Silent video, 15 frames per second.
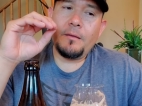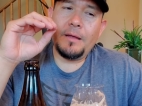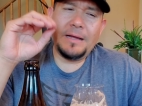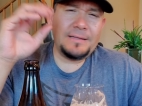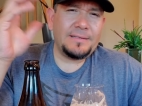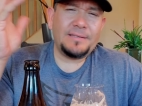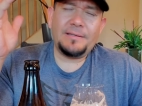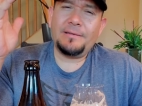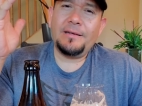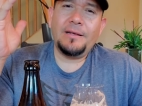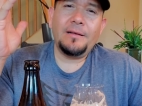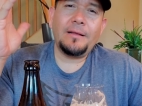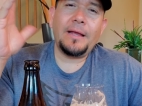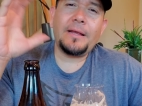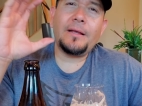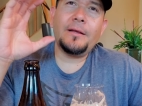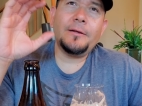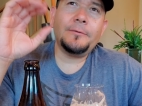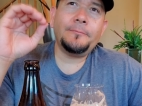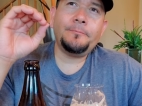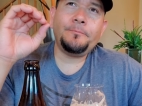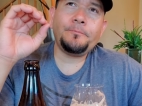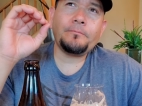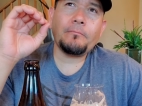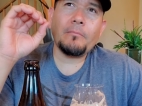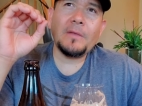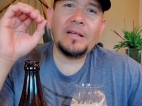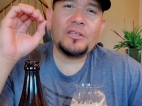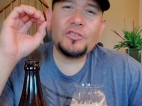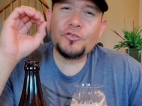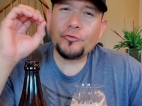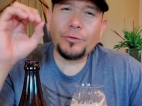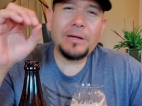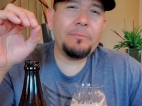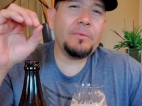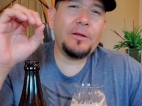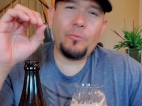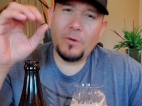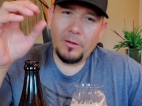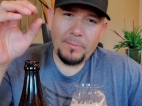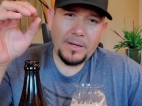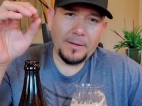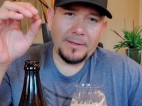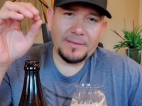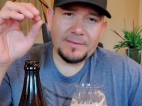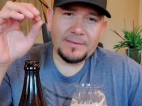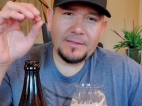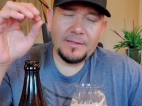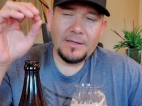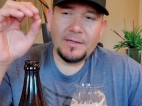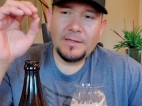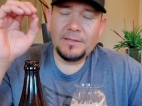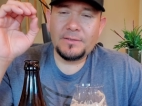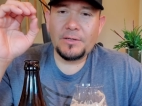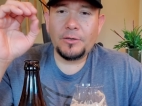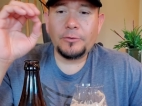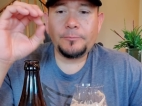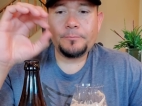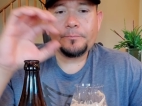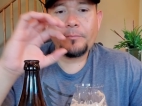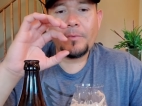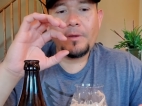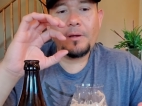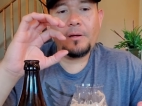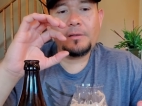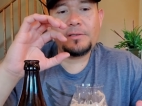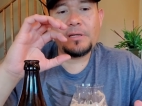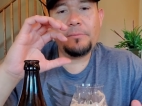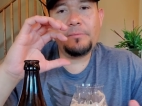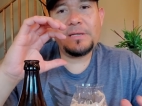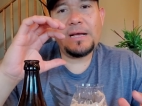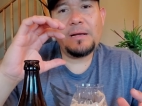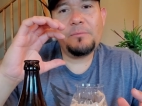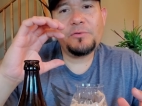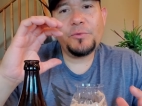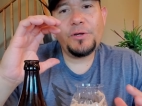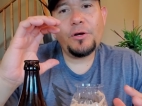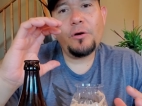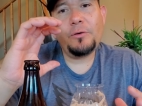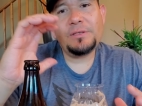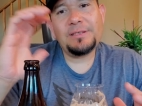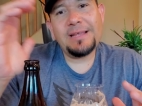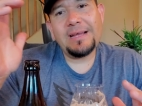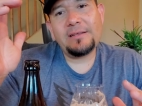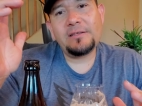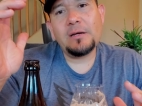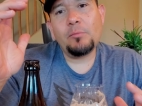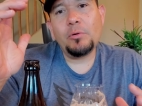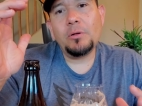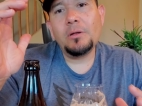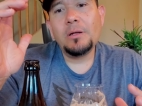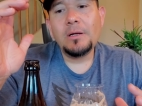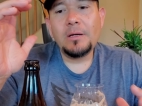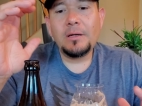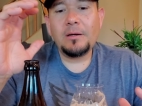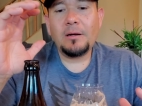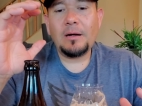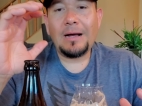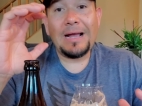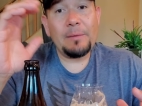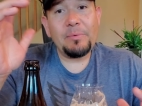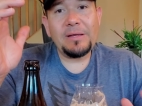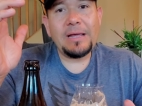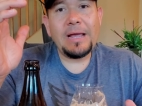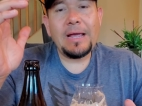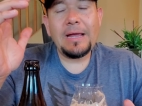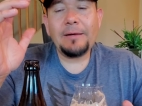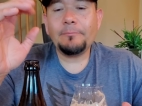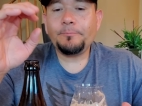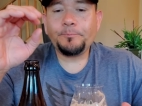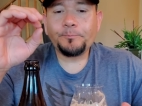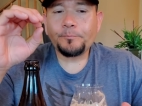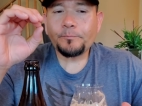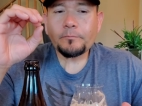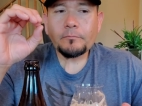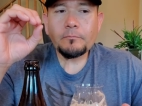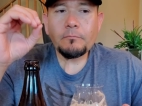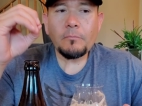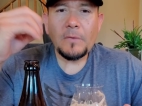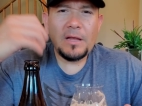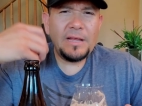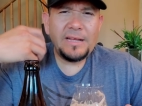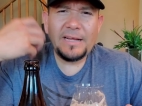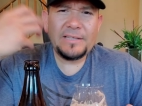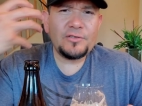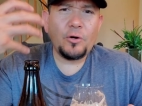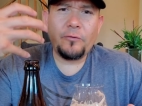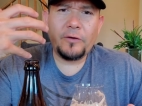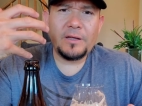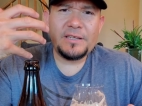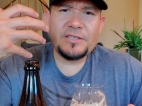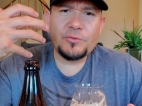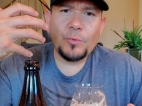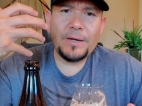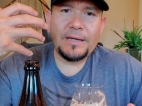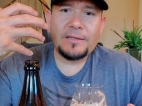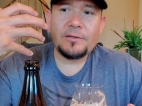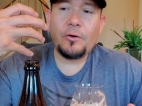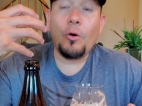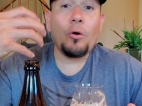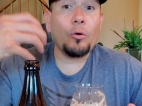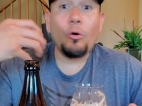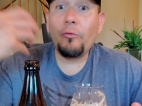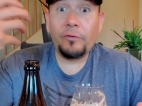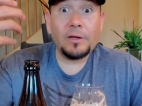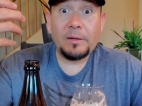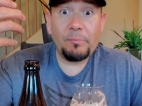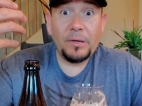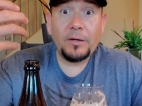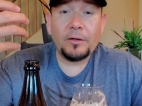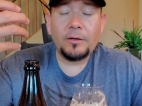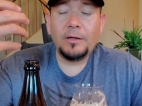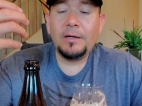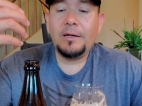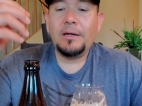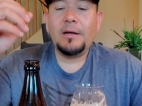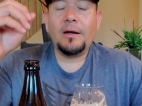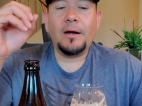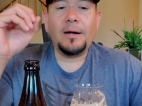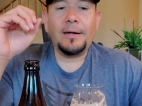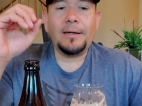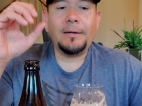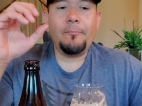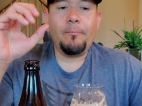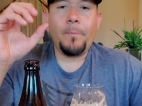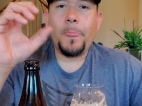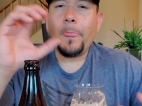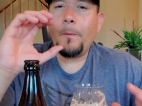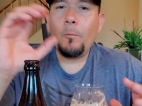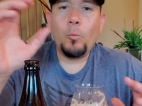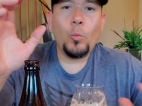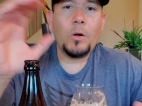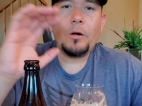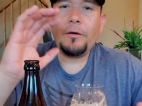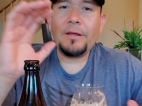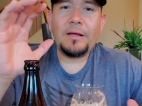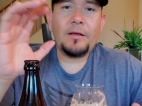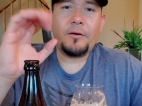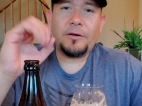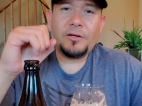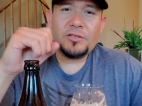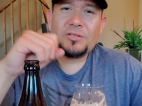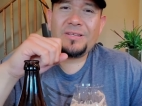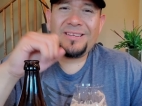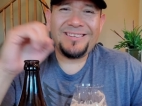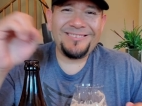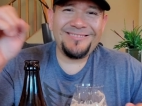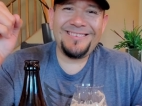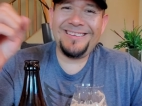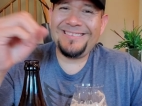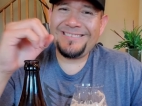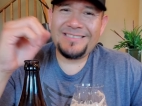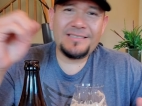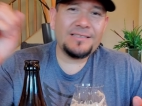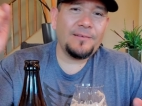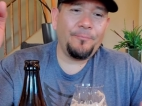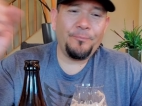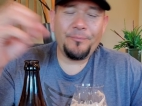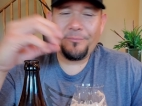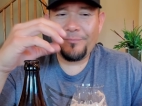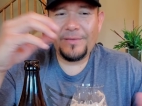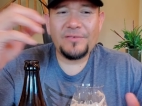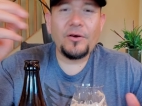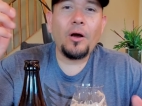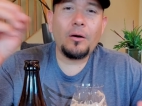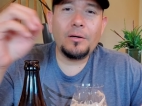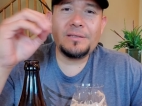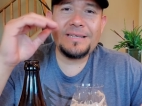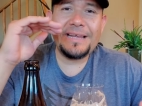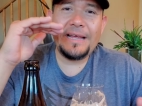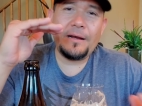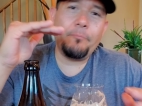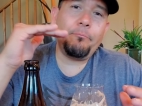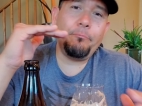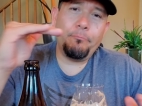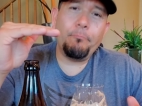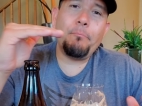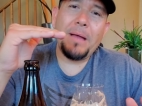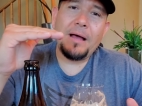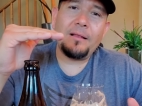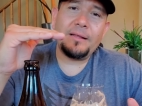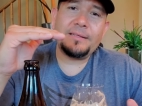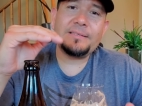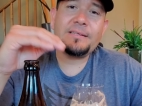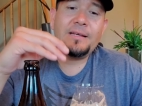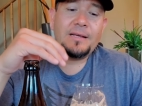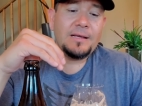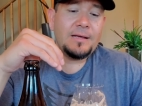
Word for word: It's like extremely well balanced. So sometimes when you go into that double IPA, it gets overly sweet or overly bitter, um, one or the other. Usually, it, it's it's hard to get a balance.